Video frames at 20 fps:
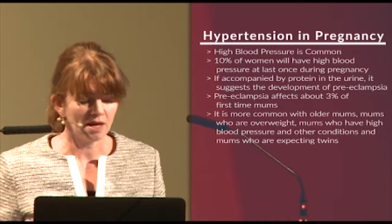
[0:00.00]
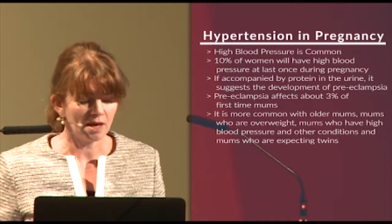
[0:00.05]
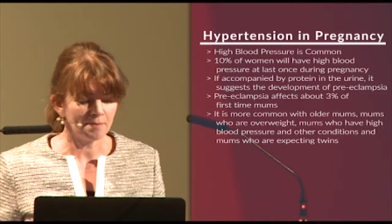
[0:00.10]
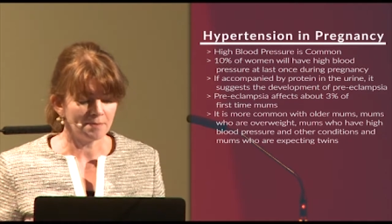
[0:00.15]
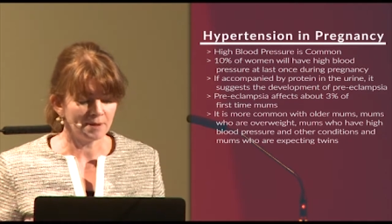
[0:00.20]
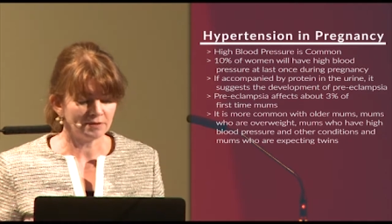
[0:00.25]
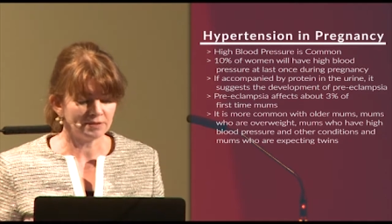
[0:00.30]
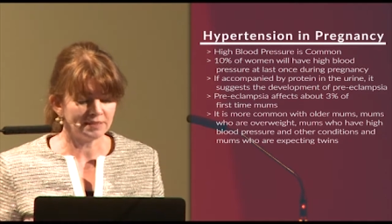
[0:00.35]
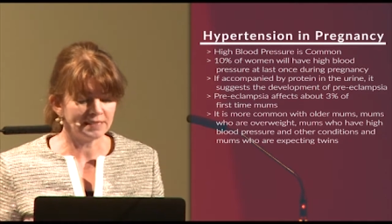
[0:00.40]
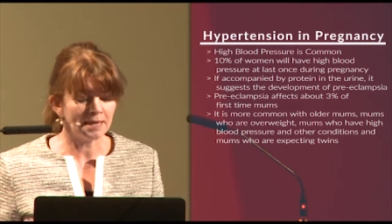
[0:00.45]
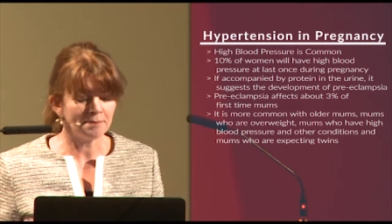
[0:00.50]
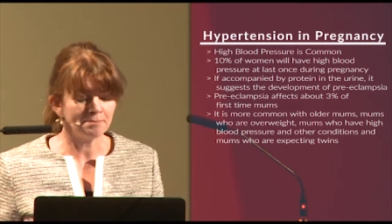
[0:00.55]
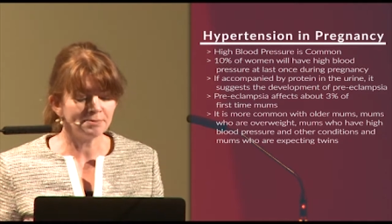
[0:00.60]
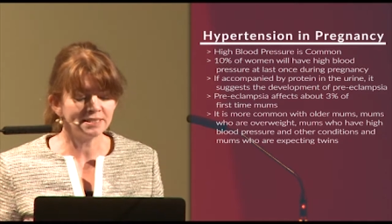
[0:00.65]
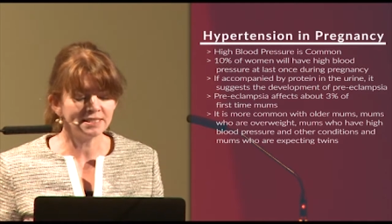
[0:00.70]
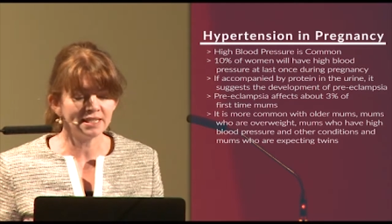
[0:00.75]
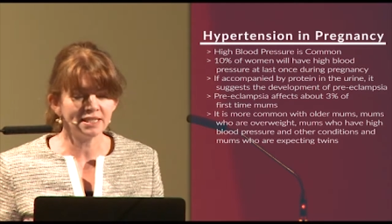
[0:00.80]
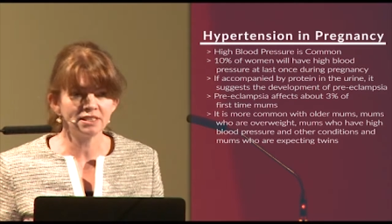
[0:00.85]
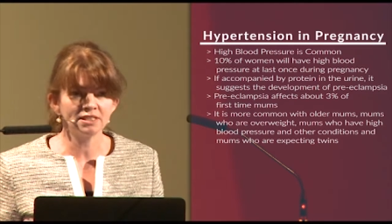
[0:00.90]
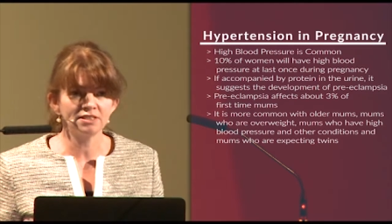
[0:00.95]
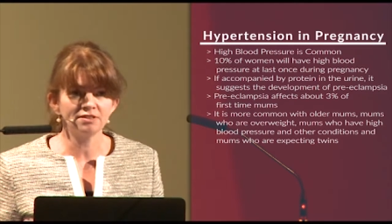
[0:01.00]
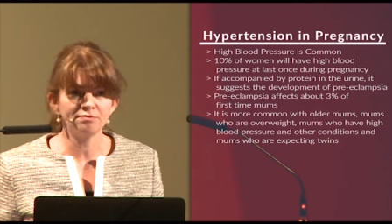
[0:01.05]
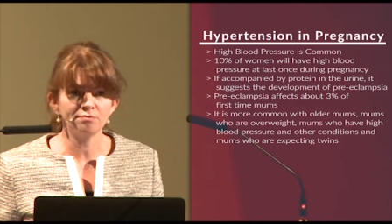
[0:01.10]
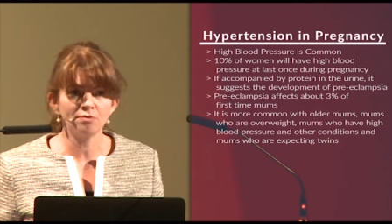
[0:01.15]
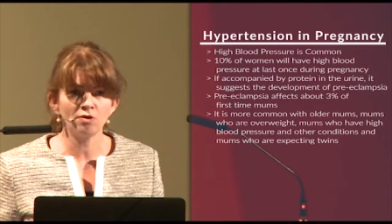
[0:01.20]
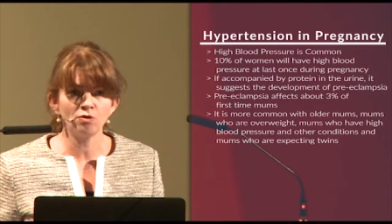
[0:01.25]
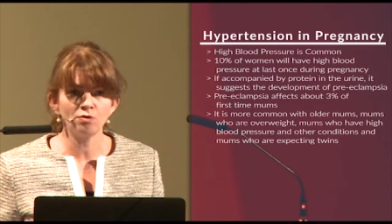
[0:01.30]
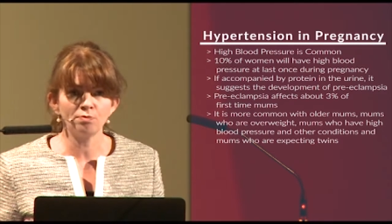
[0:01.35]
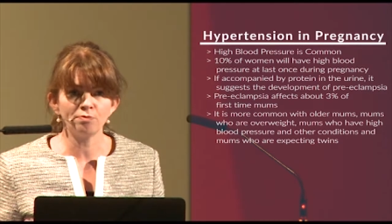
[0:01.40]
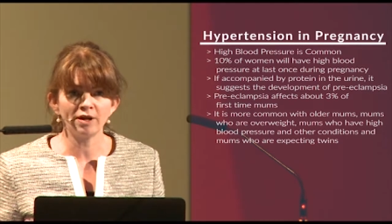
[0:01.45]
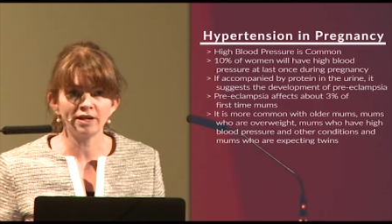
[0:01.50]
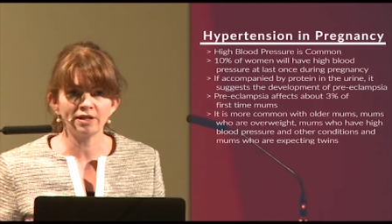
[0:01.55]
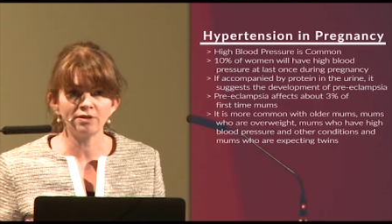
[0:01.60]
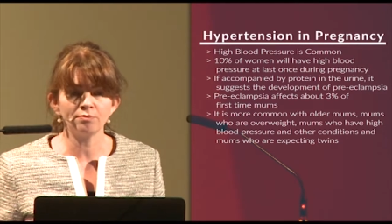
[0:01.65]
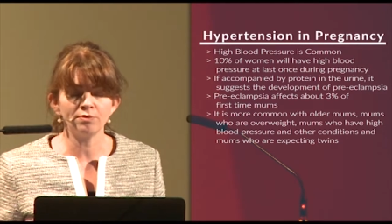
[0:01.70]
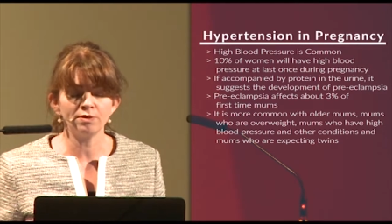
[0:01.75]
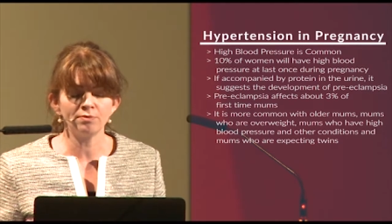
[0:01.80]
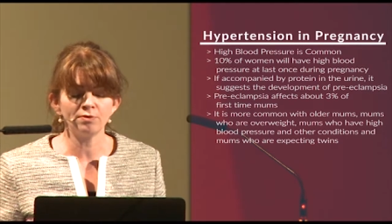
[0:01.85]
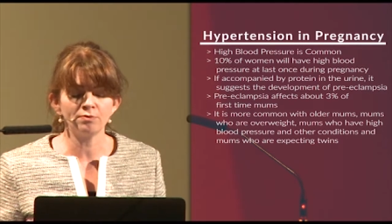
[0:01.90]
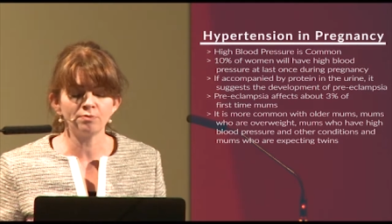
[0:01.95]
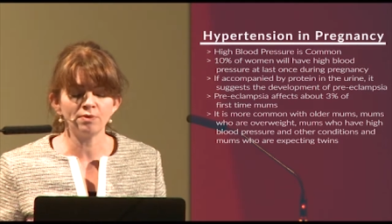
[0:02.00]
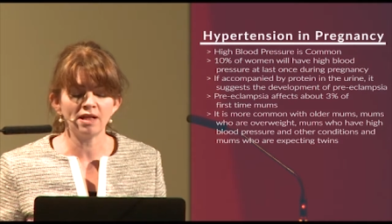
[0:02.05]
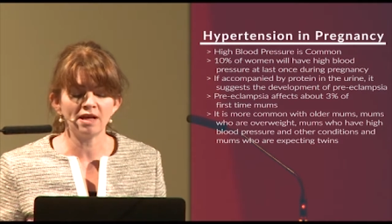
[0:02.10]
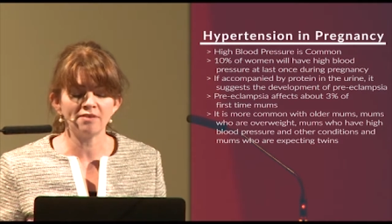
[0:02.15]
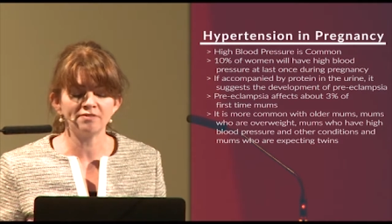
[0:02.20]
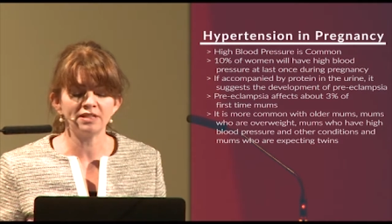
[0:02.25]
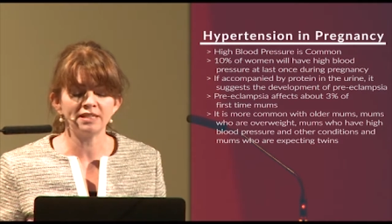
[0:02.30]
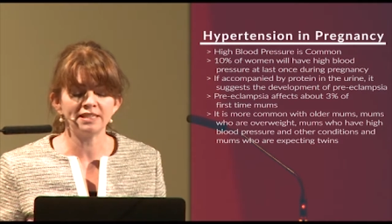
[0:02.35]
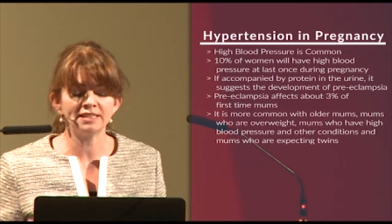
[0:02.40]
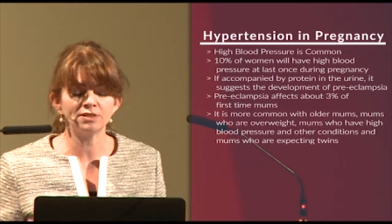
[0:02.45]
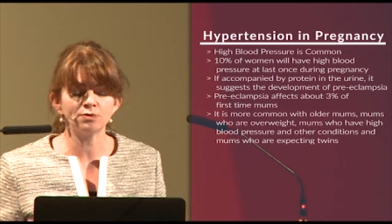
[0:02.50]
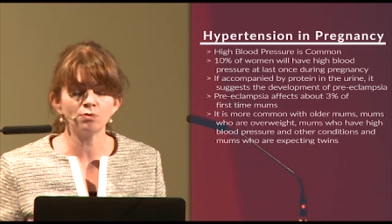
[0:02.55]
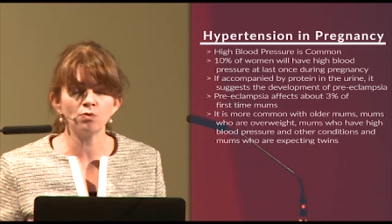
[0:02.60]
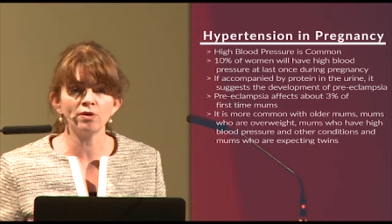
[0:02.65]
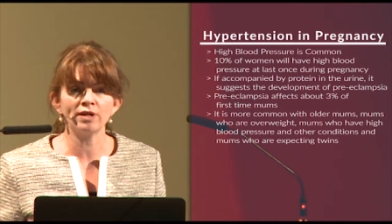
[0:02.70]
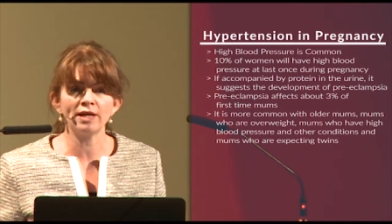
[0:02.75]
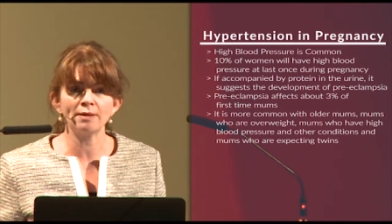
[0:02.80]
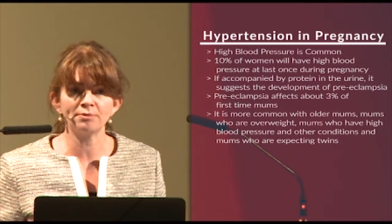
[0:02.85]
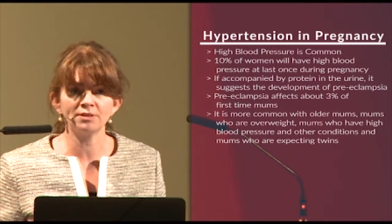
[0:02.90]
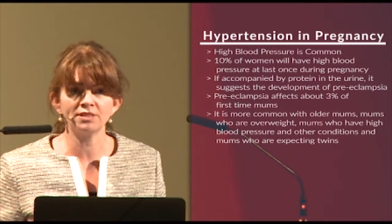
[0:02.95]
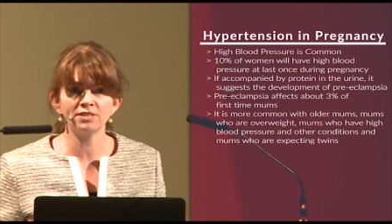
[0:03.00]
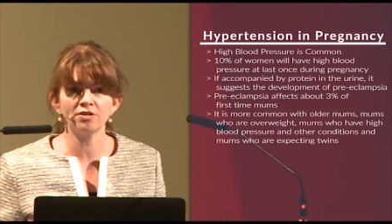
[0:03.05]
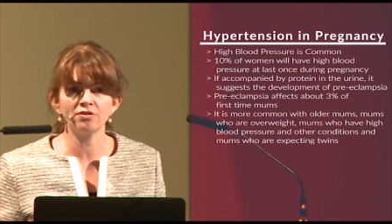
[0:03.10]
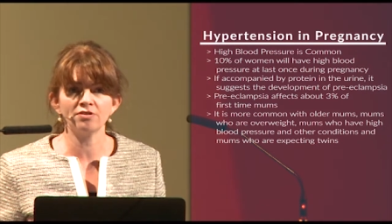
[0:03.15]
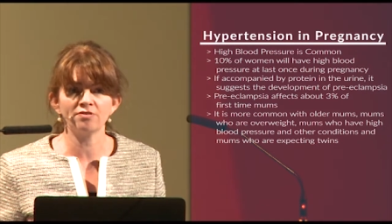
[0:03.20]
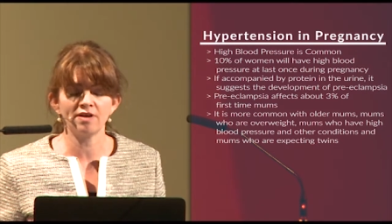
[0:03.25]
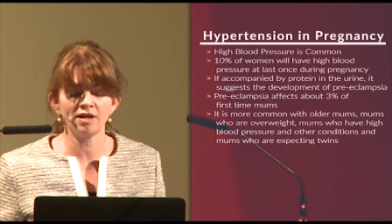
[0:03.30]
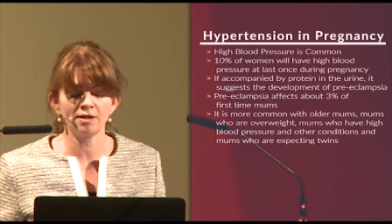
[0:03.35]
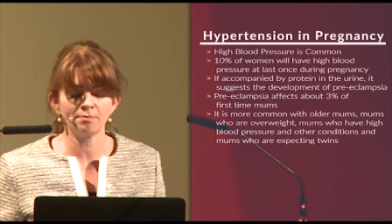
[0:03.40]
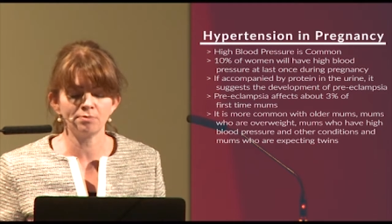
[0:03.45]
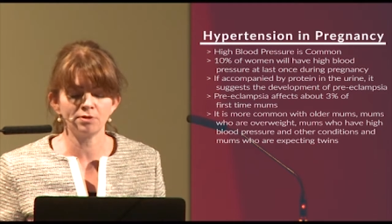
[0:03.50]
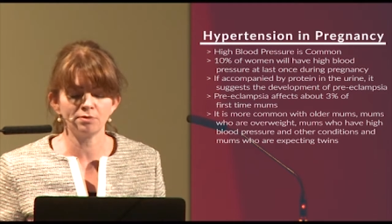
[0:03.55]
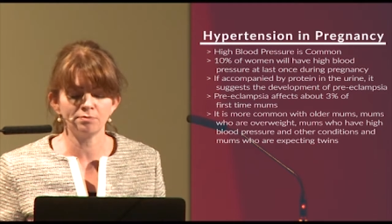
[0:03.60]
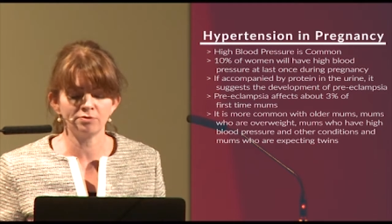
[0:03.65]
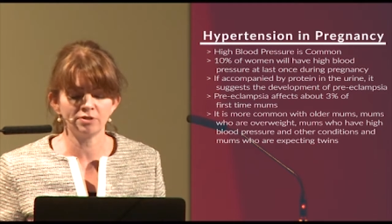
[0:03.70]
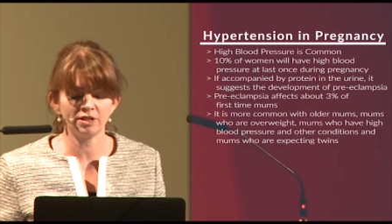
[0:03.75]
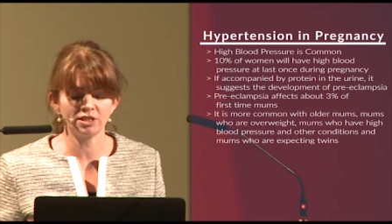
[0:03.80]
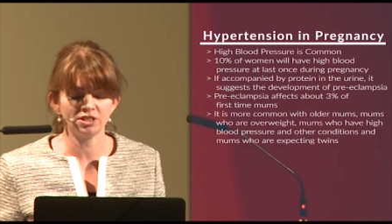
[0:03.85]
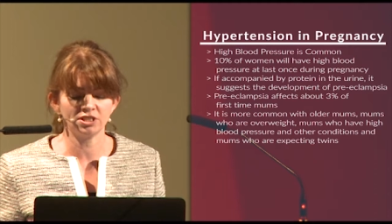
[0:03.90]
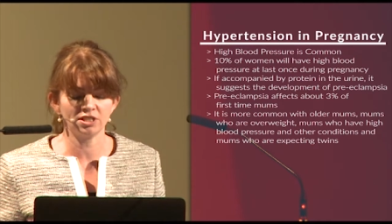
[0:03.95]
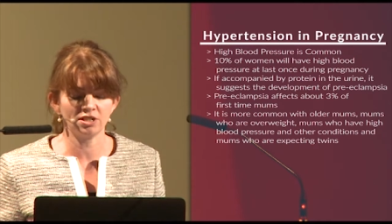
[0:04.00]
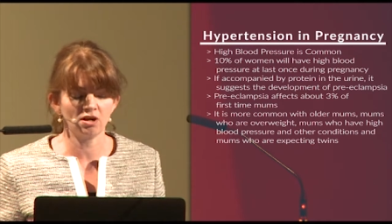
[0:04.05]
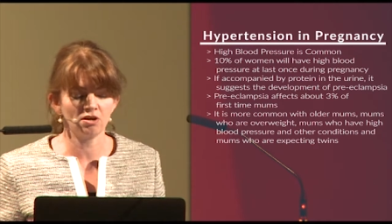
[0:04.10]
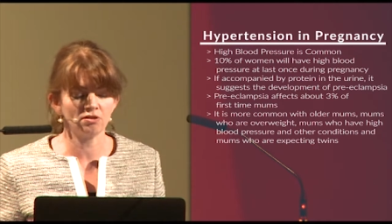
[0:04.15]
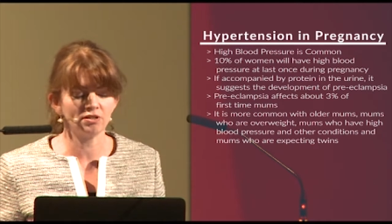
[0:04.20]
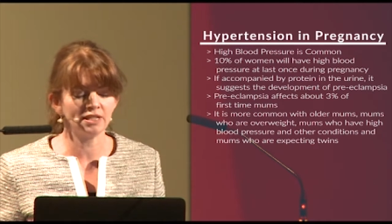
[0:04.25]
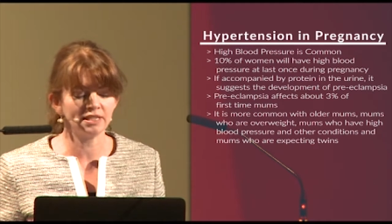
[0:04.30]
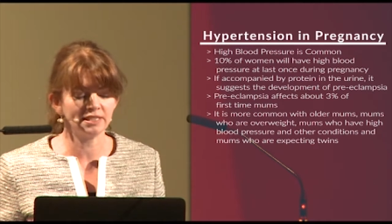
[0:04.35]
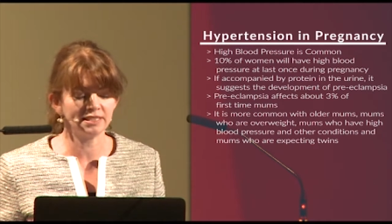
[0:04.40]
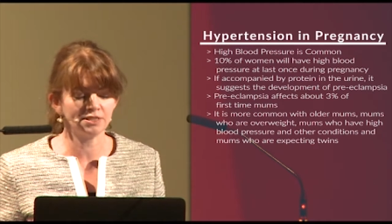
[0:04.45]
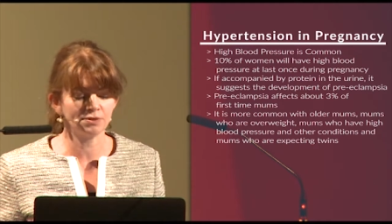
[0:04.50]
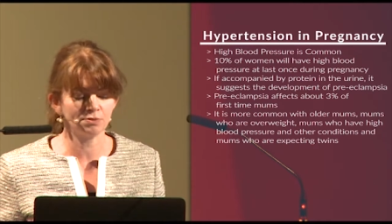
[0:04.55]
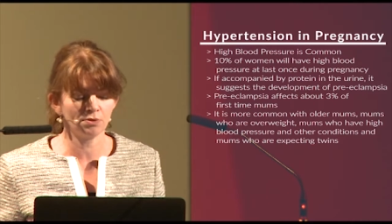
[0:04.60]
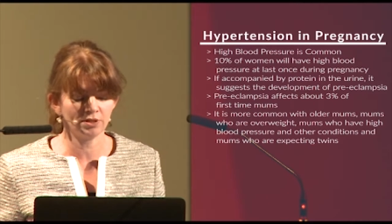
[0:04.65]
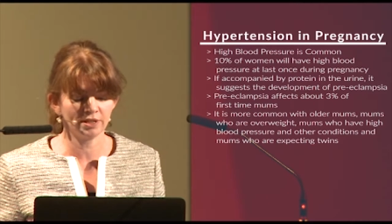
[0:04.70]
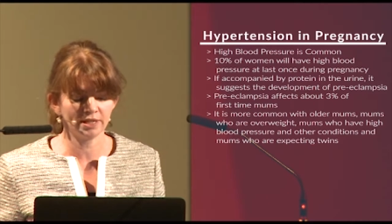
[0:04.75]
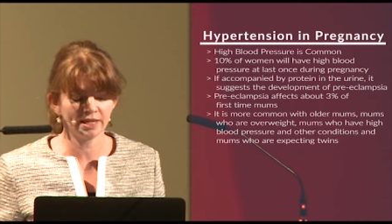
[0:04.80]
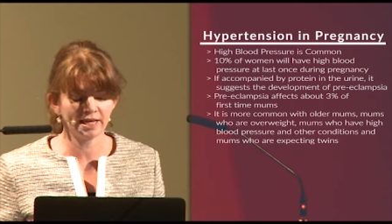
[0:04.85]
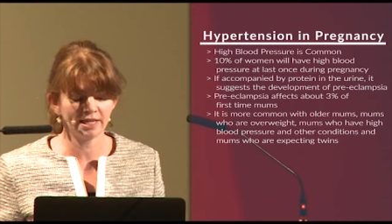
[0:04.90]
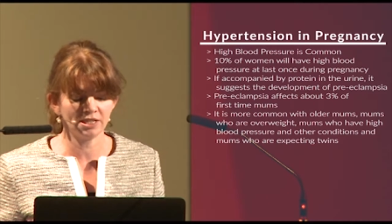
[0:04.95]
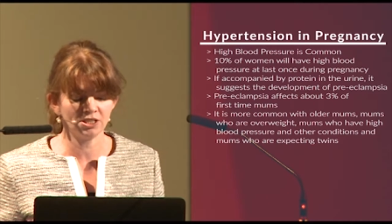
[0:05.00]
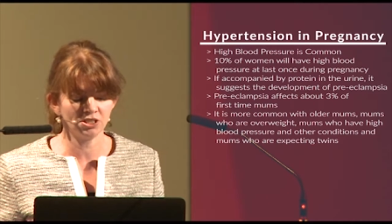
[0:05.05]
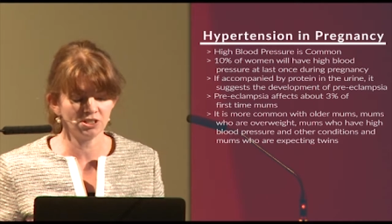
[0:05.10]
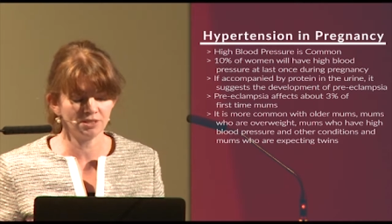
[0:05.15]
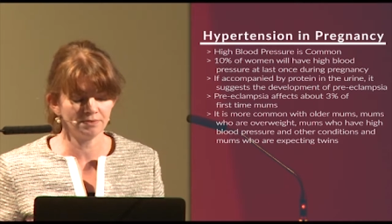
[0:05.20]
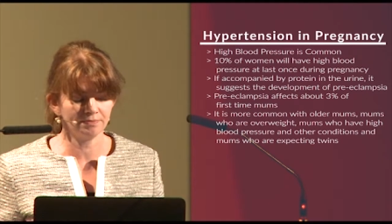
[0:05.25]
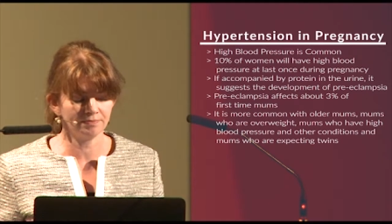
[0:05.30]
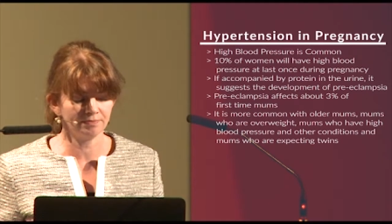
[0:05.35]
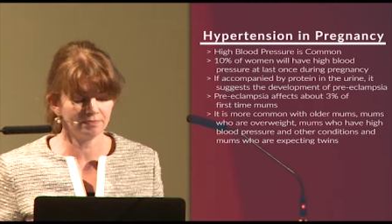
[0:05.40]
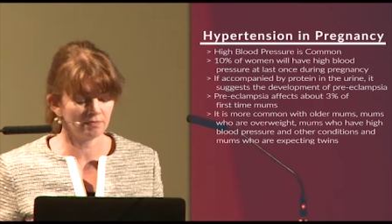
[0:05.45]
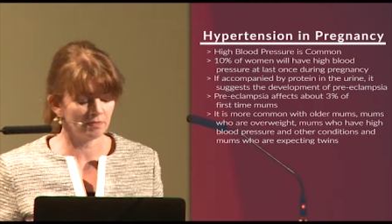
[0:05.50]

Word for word: About 10% of all pregnant women will have at least one episode of high blood pressure on at least one occasion.